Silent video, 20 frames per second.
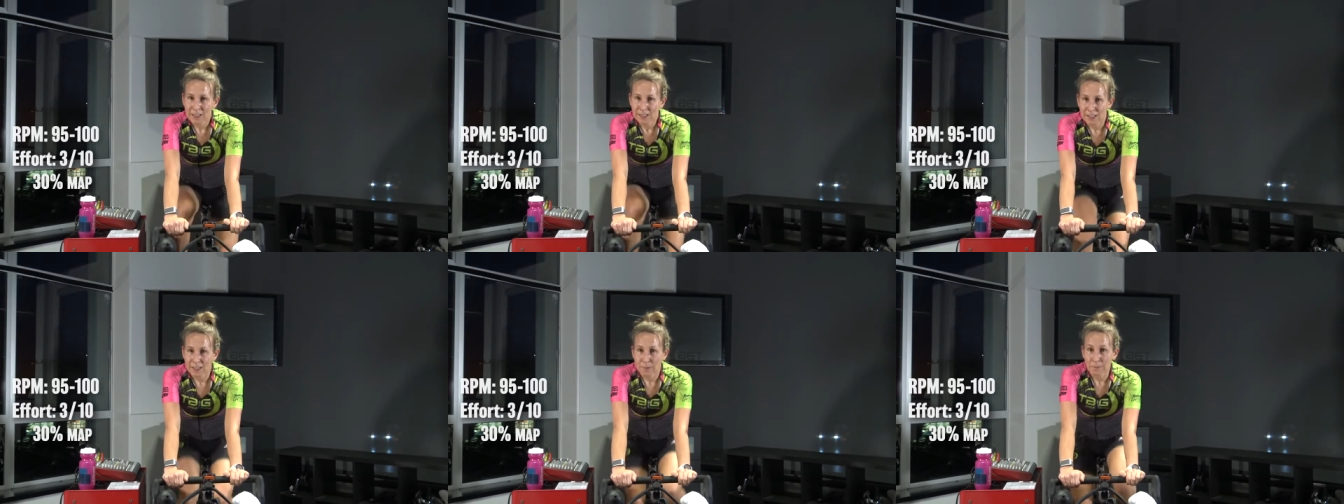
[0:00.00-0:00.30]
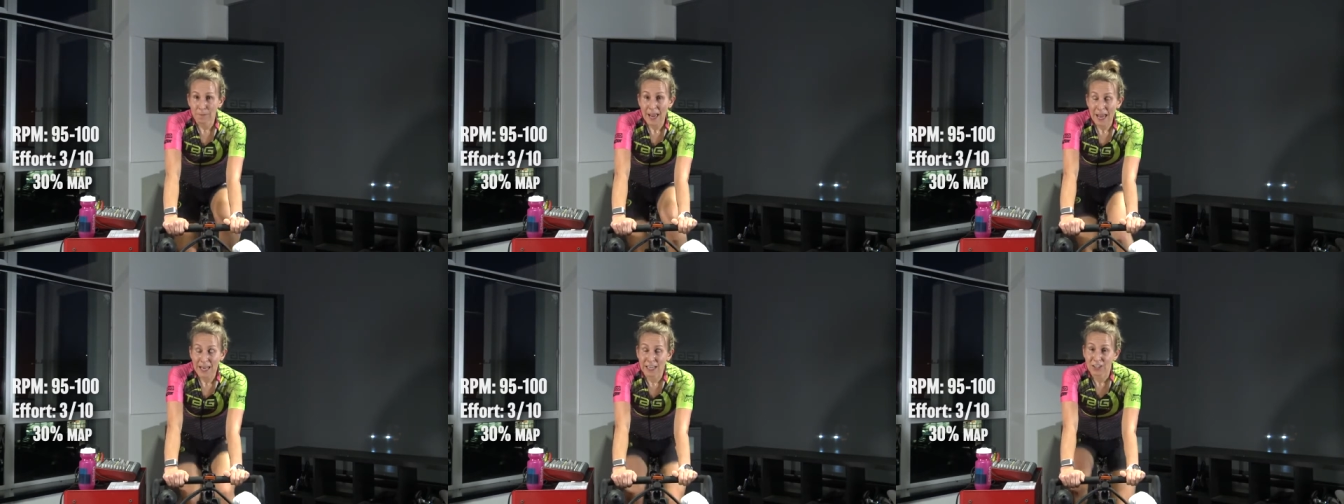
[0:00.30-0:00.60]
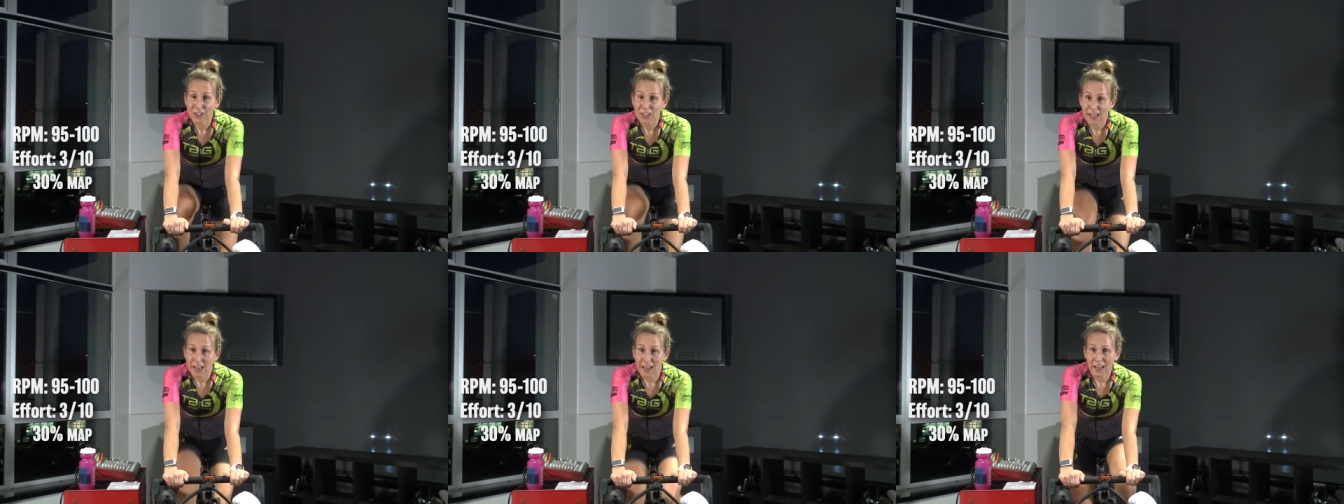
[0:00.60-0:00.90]
to
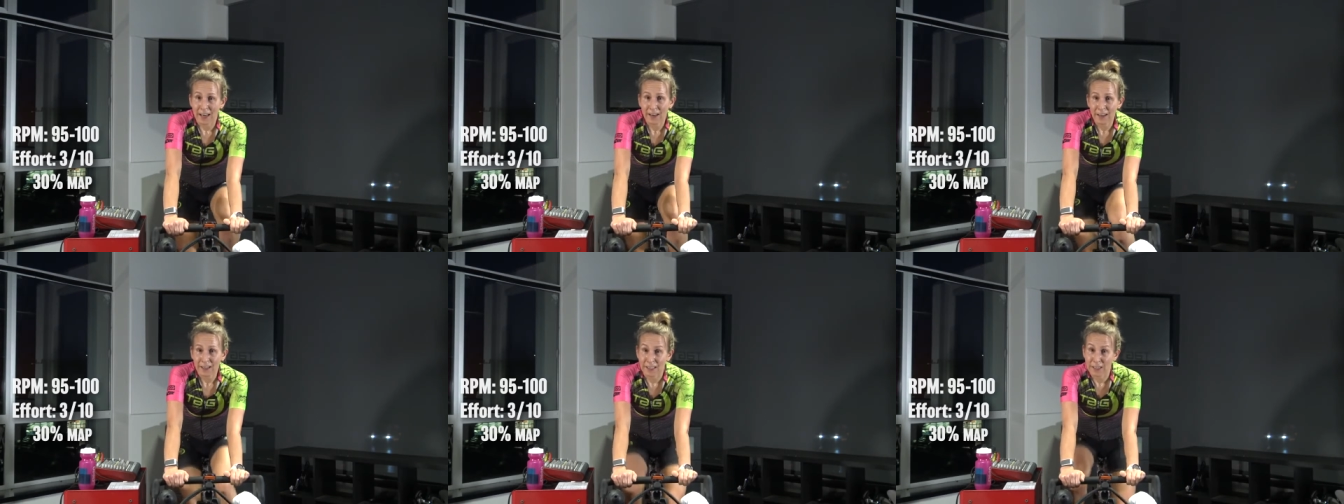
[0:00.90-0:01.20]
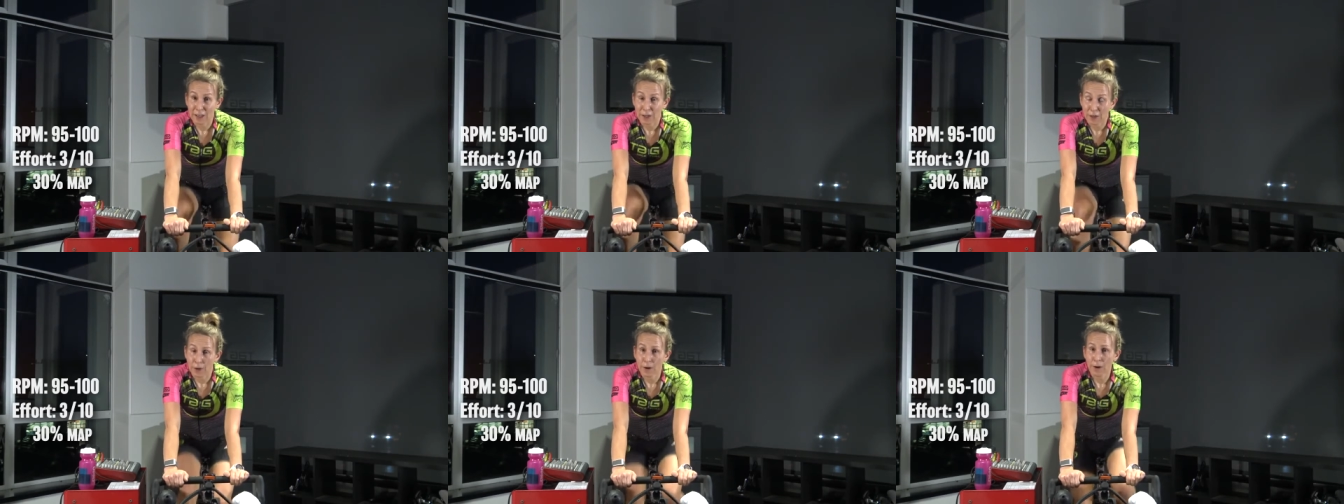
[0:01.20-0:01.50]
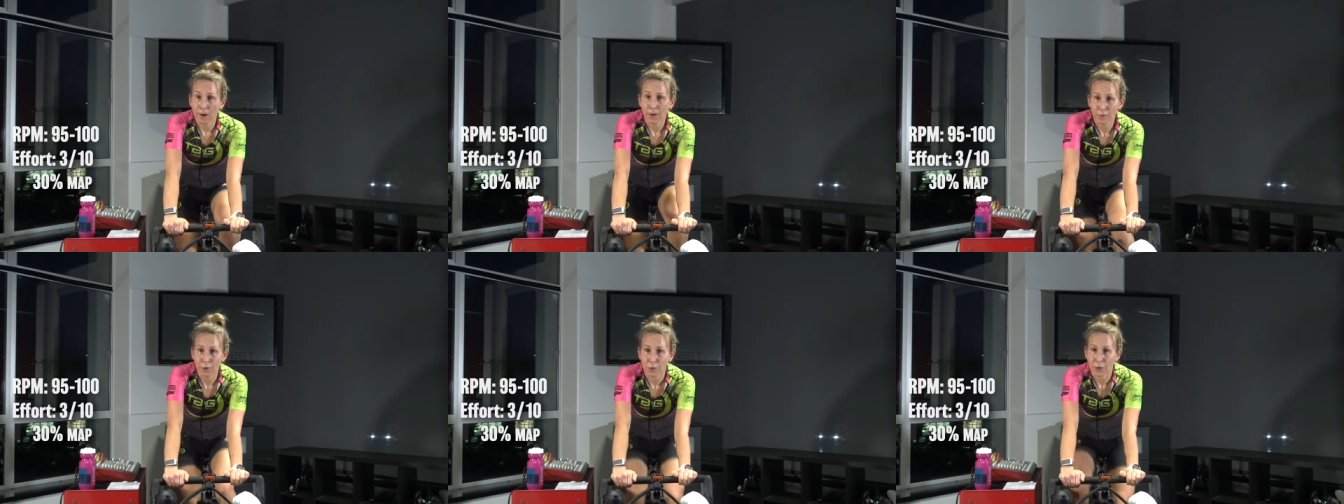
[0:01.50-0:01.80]
manage that gear
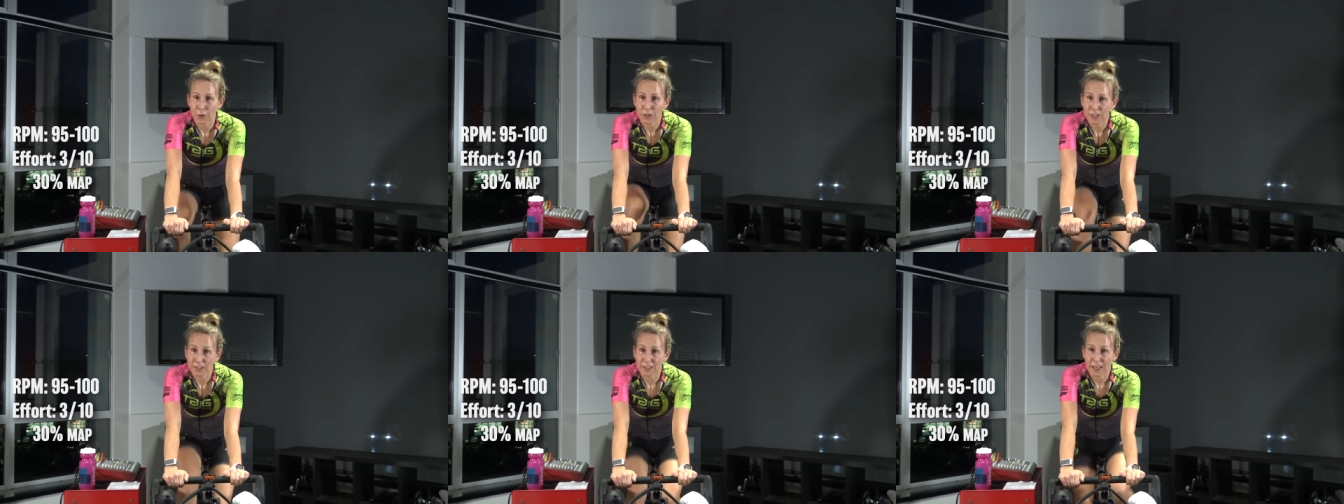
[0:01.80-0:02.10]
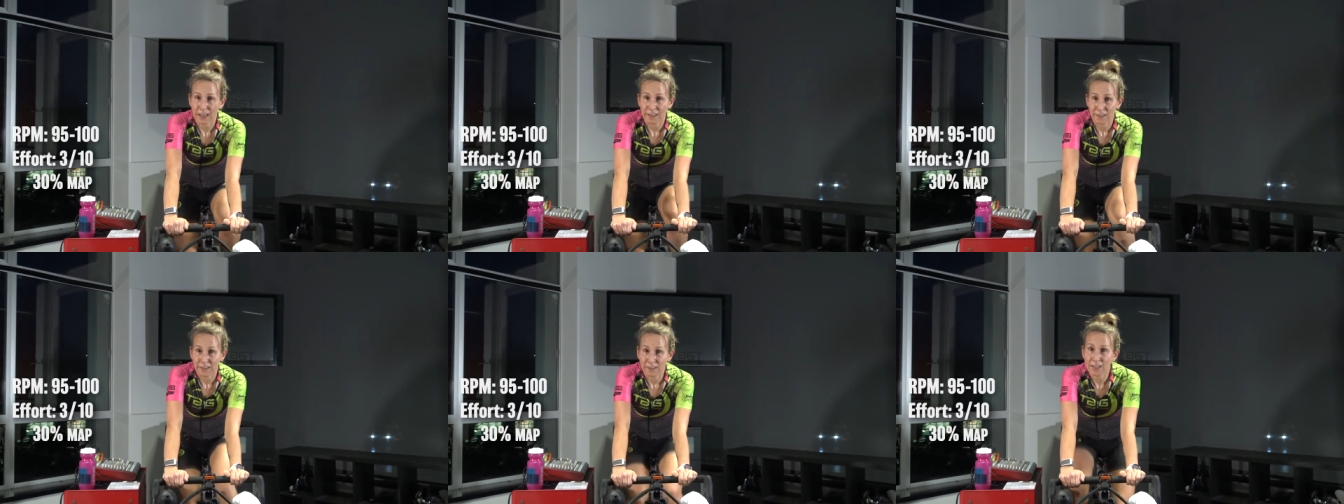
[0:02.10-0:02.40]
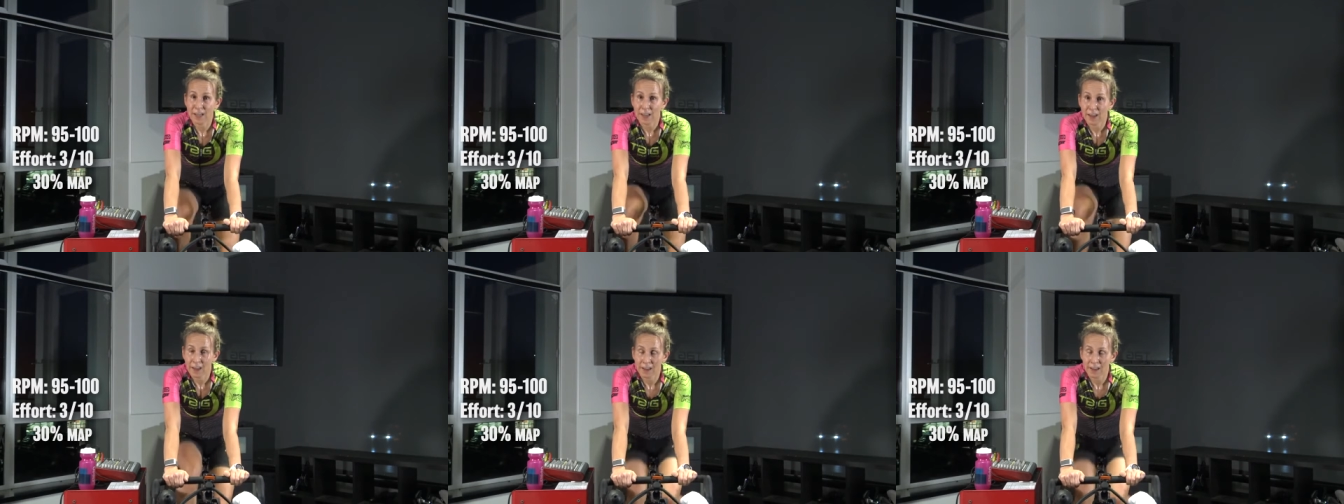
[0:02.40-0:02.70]
for 30 seconds.